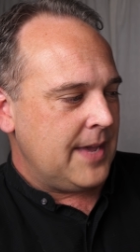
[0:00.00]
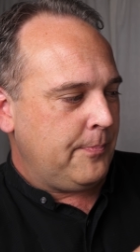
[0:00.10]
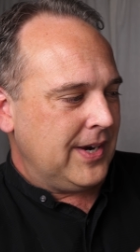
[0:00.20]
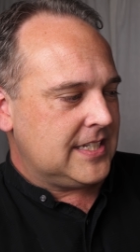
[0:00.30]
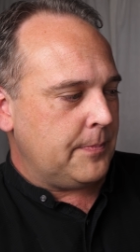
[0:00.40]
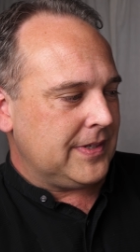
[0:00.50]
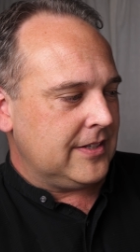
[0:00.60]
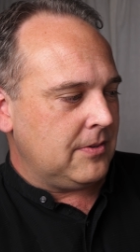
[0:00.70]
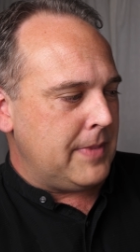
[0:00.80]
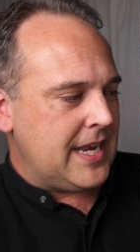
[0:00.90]
it brings up a
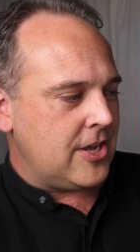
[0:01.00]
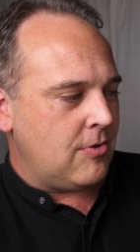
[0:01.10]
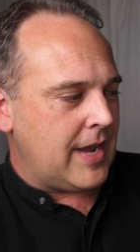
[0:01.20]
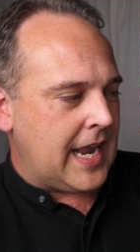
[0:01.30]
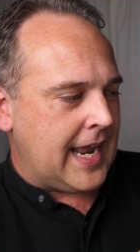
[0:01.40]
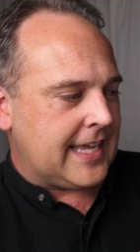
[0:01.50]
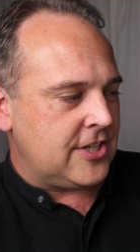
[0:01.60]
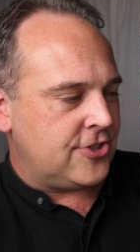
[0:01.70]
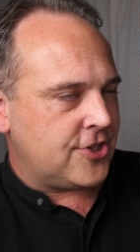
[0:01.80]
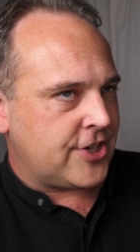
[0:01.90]
little menu and I
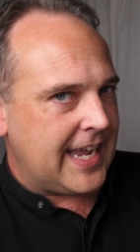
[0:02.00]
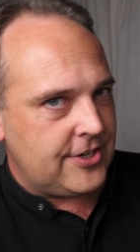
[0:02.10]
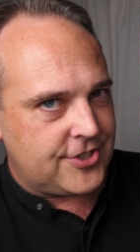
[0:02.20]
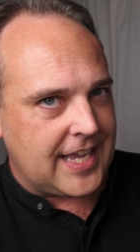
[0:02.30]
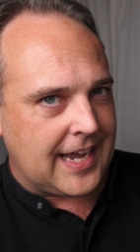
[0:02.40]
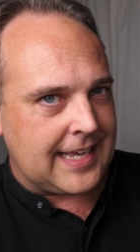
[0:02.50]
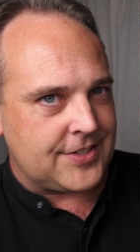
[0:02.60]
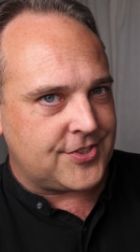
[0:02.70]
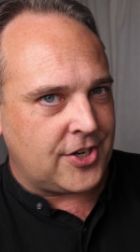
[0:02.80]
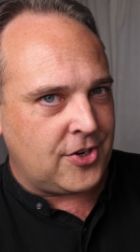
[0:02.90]
can change the
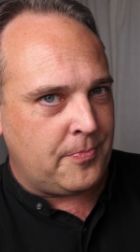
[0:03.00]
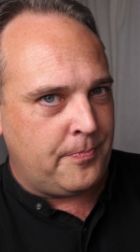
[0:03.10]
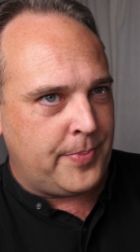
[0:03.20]
ISO,